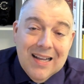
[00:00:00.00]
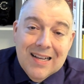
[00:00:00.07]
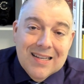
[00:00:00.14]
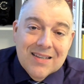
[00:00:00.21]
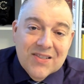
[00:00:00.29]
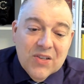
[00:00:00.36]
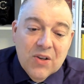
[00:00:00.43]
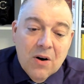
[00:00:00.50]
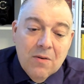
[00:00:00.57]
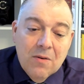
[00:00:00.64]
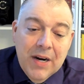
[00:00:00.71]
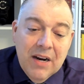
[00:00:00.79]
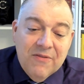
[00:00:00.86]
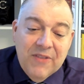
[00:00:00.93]
The
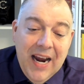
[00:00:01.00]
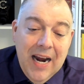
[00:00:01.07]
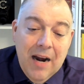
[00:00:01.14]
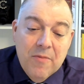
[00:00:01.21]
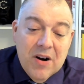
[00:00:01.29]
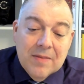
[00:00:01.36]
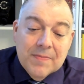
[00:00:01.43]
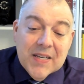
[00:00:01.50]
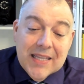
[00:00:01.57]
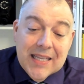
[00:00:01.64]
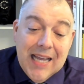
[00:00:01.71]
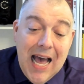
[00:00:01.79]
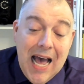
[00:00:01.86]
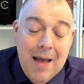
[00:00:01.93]
story of Abraham's
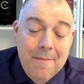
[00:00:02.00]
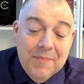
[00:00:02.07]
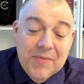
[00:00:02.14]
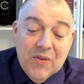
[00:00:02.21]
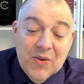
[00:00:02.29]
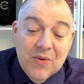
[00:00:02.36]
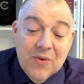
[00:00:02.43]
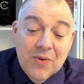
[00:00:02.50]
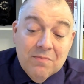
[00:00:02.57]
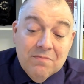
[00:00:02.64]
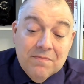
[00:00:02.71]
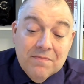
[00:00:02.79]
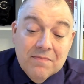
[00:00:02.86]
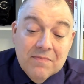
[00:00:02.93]
attempt
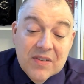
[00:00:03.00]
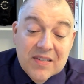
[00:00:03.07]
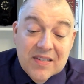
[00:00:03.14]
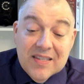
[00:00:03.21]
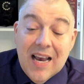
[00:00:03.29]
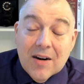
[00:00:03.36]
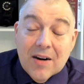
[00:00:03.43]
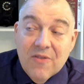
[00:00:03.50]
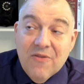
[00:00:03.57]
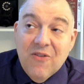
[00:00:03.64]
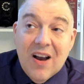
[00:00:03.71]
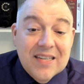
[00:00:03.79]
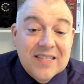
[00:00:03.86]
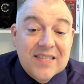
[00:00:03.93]
to
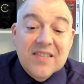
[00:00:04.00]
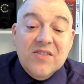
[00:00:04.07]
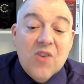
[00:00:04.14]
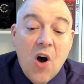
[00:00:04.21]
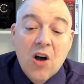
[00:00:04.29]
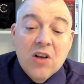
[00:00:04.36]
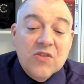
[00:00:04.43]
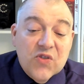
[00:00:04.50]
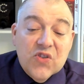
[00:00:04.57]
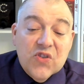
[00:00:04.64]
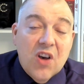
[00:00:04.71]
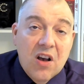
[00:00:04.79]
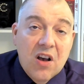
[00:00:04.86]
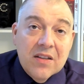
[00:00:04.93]
sacrifice his own
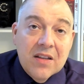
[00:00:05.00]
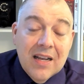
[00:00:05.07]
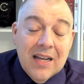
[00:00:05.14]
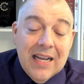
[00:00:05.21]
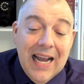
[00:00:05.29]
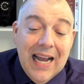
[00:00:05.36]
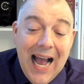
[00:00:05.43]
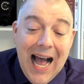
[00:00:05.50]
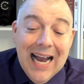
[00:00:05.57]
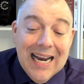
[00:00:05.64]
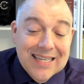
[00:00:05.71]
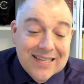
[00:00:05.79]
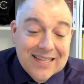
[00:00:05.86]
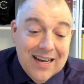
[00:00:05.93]
son
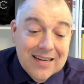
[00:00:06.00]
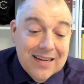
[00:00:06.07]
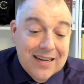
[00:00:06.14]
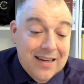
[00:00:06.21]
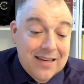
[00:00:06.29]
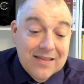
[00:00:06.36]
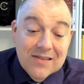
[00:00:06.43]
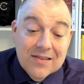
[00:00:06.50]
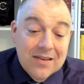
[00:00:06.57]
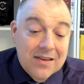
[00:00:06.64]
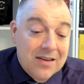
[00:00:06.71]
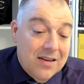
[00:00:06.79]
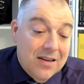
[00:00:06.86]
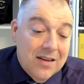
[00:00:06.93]
Isaac is
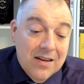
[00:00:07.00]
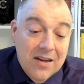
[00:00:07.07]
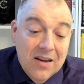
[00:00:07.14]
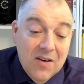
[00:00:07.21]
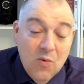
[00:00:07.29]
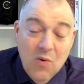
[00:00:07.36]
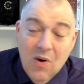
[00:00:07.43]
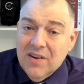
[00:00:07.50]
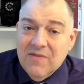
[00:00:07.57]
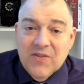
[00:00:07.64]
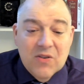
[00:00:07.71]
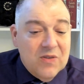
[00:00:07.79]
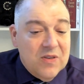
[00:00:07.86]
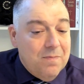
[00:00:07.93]
one
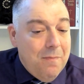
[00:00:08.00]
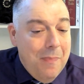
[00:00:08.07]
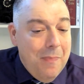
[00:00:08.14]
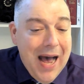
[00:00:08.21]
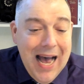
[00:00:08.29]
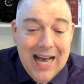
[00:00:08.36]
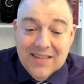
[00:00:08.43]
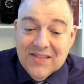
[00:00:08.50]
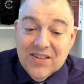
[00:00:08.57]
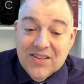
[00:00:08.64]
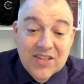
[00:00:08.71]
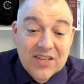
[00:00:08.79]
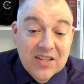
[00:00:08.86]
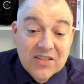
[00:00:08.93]
of those
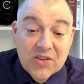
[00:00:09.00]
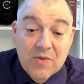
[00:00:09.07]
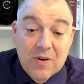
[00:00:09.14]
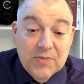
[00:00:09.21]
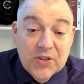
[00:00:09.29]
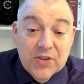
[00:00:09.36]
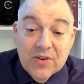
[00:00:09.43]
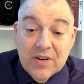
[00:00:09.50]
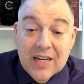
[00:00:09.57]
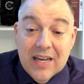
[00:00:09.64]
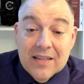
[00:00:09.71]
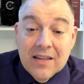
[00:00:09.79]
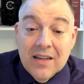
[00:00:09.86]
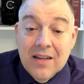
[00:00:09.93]
passages in the scripture
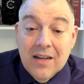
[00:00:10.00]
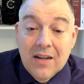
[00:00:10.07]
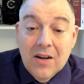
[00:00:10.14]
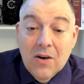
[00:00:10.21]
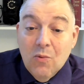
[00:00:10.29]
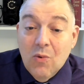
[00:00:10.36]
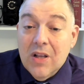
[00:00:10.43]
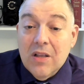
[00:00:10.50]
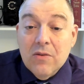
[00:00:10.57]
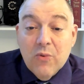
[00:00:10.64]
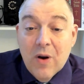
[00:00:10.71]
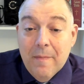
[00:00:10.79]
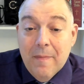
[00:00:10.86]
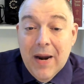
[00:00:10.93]
that will
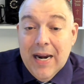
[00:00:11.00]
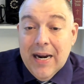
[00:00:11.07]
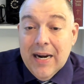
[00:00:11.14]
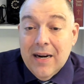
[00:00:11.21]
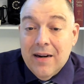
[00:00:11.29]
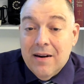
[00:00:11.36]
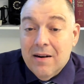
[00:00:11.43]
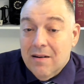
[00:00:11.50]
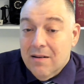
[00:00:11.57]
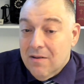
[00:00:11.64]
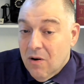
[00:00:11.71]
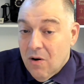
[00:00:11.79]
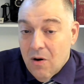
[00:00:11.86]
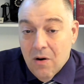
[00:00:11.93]
remain
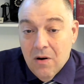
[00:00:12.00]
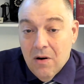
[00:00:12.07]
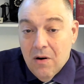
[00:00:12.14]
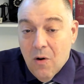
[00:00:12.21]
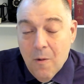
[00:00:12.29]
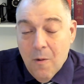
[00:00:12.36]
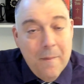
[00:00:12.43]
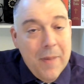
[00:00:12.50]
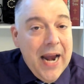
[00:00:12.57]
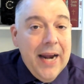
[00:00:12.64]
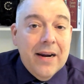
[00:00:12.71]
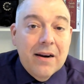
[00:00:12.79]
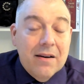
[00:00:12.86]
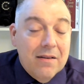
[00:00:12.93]

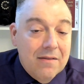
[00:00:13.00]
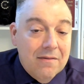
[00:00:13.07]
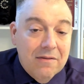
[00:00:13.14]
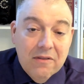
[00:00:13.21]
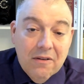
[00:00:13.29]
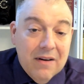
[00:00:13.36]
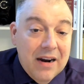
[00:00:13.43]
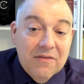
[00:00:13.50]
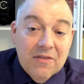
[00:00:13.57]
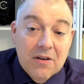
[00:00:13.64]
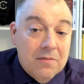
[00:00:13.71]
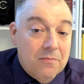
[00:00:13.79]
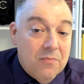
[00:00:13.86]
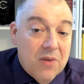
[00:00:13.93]
opaque
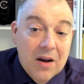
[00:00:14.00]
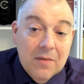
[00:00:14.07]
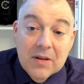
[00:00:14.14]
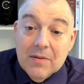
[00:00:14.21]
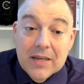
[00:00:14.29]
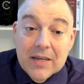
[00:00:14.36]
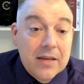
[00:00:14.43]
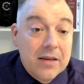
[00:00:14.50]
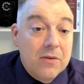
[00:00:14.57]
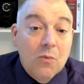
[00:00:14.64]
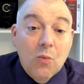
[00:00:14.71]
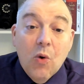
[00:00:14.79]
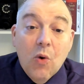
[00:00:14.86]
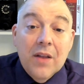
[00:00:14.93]
forever, probably. You
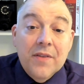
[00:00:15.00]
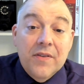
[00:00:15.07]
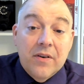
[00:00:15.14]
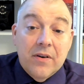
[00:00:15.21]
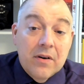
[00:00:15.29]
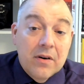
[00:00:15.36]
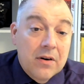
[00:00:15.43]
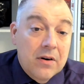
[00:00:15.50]
wonder